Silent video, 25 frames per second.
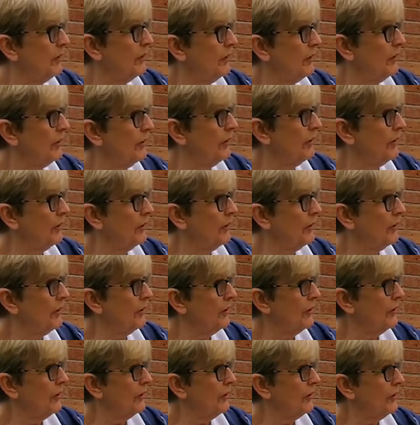
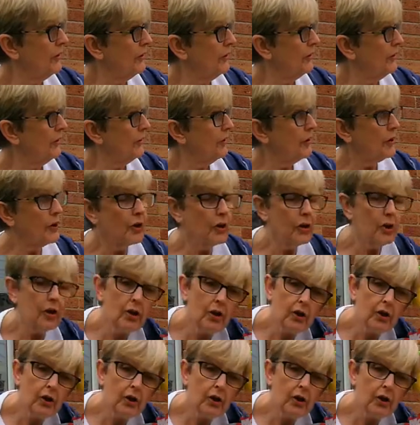Nobody speaks.